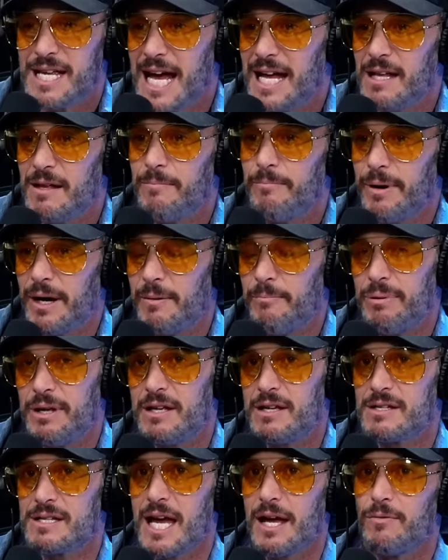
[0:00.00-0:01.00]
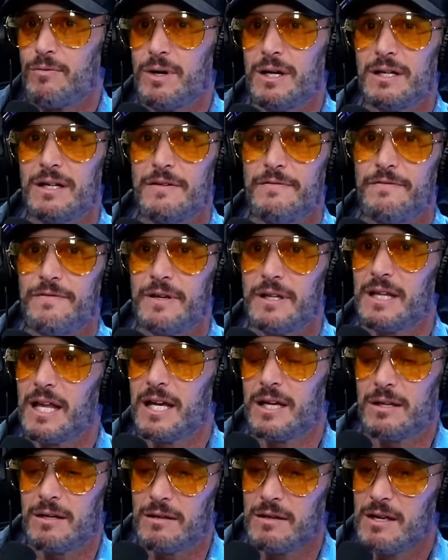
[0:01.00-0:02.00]
that but because i really feel
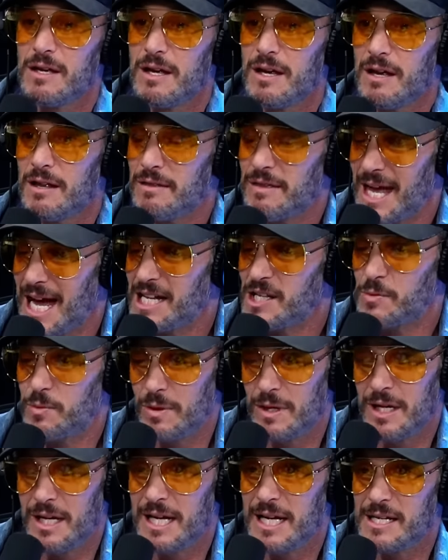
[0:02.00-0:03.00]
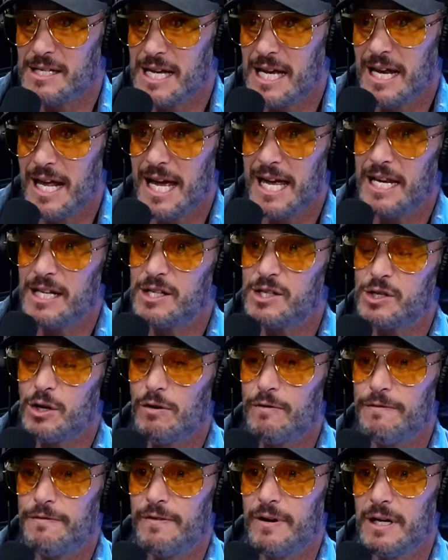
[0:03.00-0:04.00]
like that's what it is and, and it's so
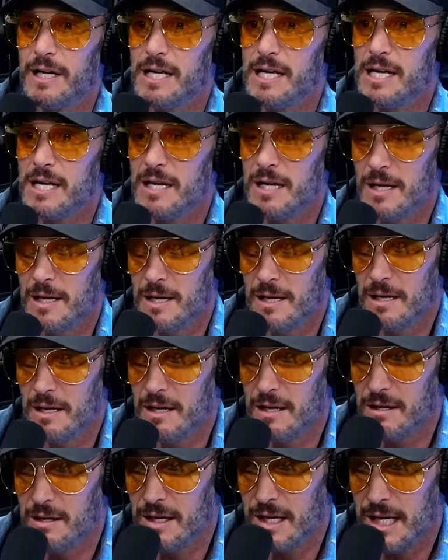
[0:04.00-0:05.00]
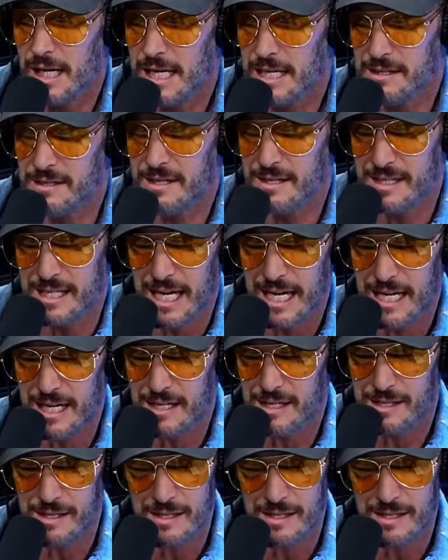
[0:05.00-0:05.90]
funny in today's